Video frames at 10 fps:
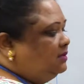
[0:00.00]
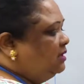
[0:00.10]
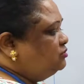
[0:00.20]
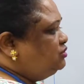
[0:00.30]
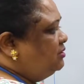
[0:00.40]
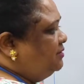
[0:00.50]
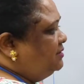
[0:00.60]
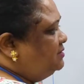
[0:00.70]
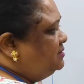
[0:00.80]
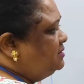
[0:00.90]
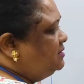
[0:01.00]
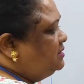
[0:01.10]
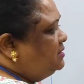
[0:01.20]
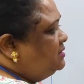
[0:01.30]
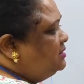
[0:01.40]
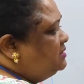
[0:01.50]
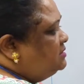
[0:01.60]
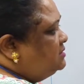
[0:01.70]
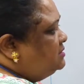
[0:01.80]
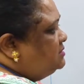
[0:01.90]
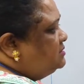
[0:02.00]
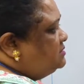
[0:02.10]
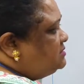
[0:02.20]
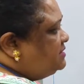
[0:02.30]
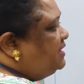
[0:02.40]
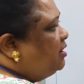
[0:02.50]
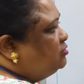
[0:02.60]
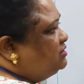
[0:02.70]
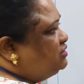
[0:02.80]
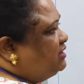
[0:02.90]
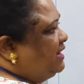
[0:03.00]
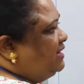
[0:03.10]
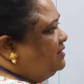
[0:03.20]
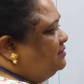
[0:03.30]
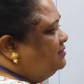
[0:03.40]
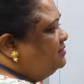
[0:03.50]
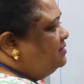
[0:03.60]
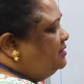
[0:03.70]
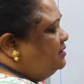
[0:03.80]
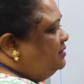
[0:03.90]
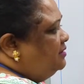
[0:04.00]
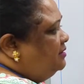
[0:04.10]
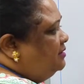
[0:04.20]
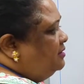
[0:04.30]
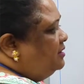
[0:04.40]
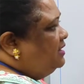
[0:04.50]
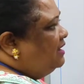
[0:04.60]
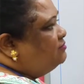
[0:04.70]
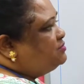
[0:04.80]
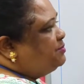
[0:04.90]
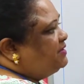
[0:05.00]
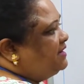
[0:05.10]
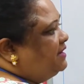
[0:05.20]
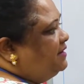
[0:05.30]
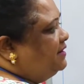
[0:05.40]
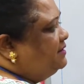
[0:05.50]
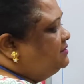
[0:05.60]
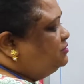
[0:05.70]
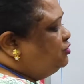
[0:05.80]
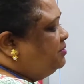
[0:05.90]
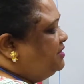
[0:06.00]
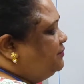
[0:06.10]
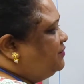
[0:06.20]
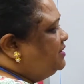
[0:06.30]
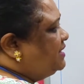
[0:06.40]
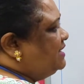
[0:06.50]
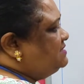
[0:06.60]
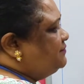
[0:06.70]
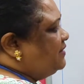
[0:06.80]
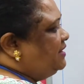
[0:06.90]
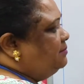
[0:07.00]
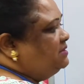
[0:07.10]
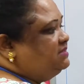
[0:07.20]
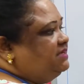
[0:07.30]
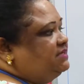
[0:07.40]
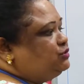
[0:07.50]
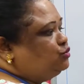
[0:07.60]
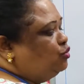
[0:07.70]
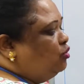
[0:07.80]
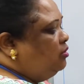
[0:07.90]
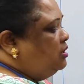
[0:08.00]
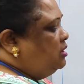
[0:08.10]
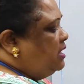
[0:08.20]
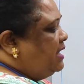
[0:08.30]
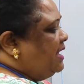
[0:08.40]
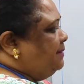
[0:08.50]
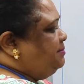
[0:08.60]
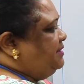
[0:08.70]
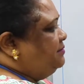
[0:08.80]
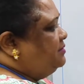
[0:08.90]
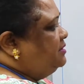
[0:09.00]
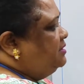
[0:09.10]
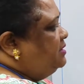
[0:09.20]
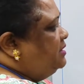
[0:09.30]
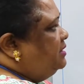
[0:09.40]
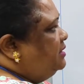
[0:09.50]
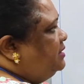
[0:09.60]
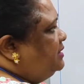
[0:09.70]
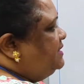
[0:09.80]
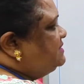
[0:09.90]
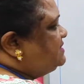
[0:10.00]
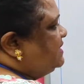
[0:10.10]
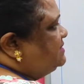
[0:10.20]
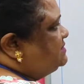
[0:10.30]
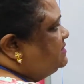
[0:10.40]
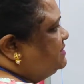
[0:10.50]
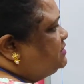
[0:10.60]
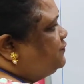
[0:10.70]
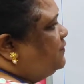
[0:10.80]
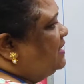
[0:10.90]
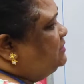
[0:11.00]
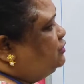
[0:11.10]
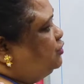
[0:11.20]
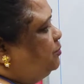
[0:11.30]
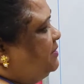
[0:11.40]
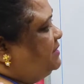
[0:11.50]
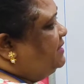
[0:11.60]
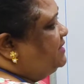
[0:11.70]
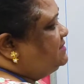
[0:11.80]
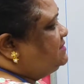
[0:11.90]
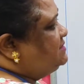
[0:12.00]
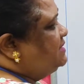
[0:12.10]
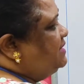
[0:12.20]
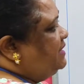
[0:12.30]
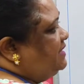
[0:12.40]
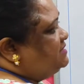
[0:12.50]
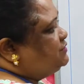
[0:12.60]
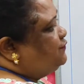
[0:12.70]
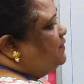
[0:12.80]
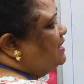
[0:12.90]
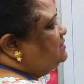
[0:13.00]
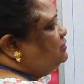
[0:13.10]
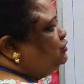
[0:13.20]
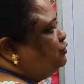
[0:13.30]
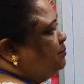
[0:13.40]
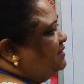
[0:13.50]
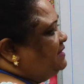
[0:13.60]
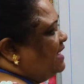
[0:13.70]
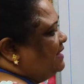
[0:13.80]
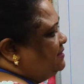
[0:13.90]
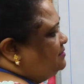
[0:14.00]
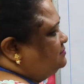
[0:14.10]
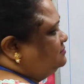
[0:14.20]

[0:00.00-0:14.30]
Now, children, see how the child loves pretending to be different kinds of animals. He is so happy. He says, it's fun to be this, it's fun to be that.